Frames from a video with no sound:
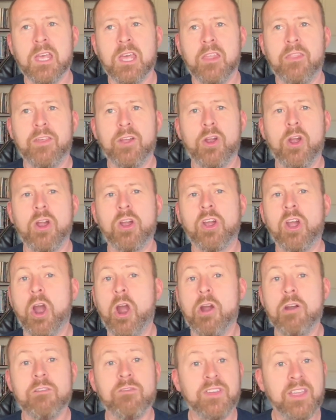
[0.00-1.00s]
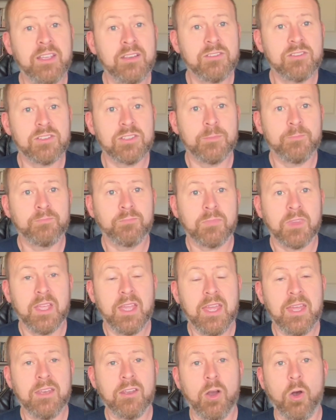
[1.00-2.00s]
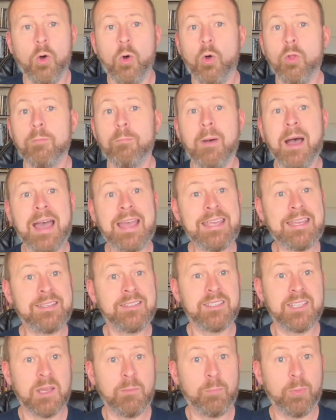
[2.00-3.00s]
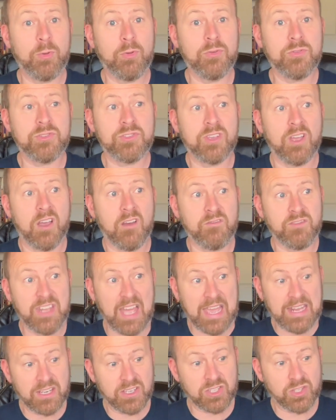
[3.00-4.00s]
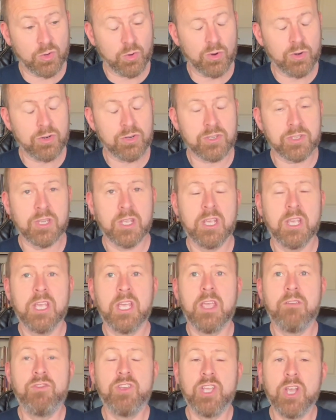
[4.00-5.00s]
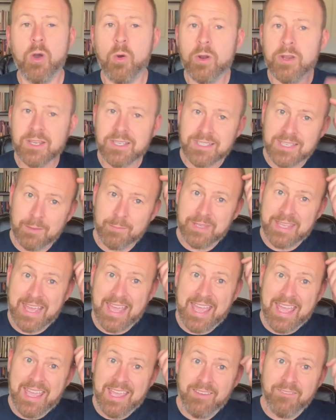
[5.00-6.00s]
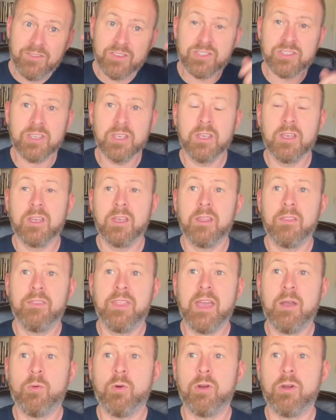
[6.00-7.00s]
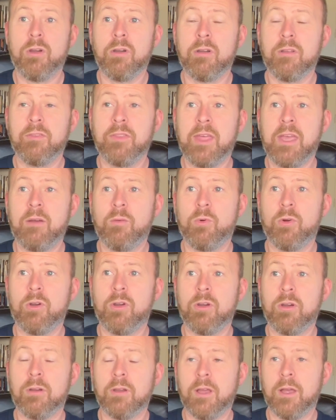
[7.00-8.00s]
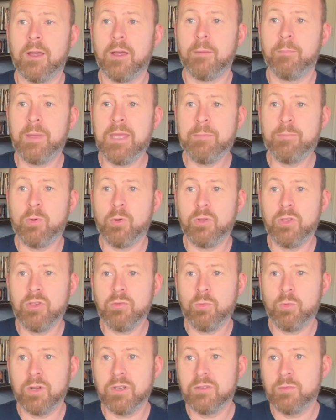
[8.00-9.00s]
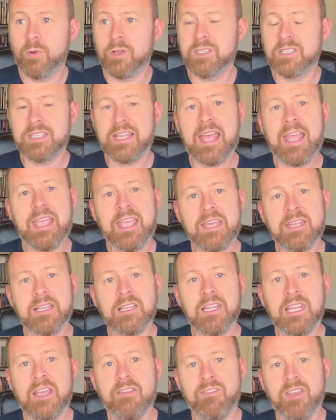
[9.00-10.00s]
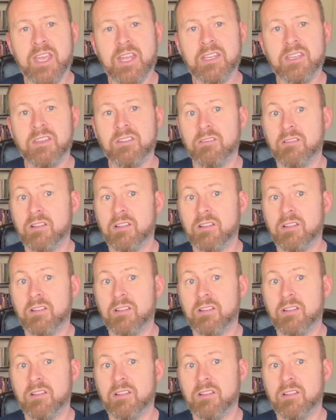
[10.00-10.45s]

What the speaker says: there are carvings in old Mayan temples of dinosaurs. If you go into some caves that were people would stay in and live in